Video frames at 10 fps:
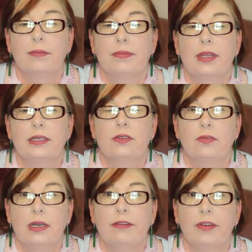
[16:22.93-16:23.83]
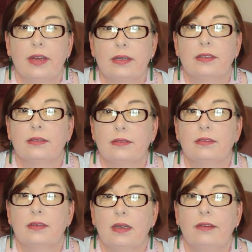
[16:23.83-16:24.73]
that's a really fun,
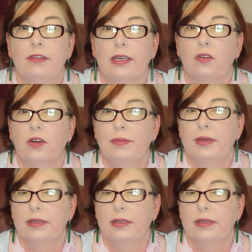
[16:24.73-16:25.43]
lovely group,